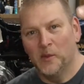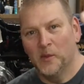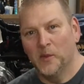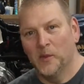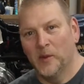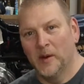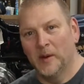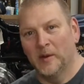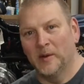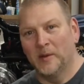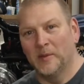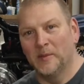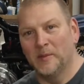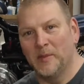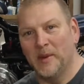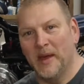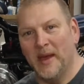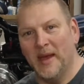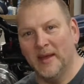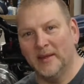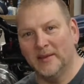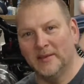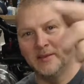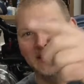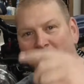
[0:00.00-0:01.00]
Welcome
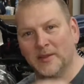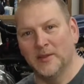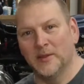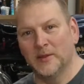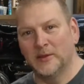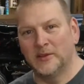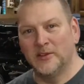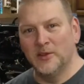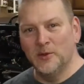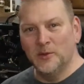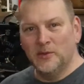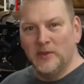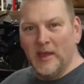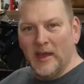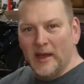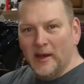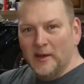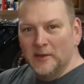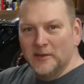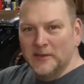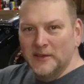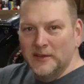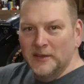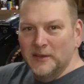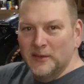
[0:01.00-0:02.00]
back to the
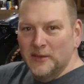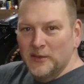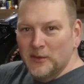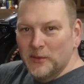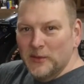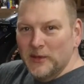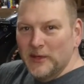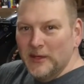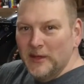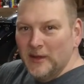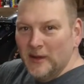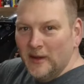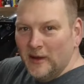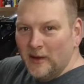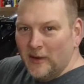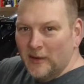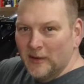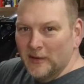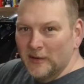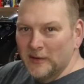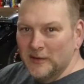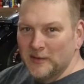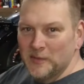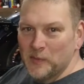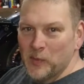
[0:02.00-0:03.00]
2003
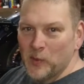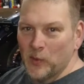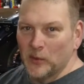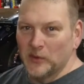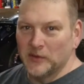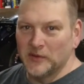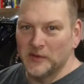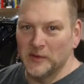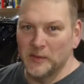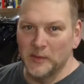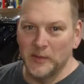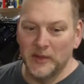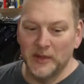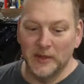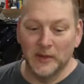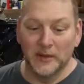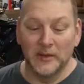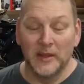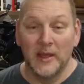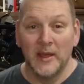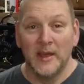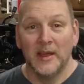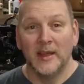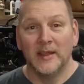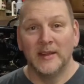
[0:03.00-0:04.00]
Harley Sportster build.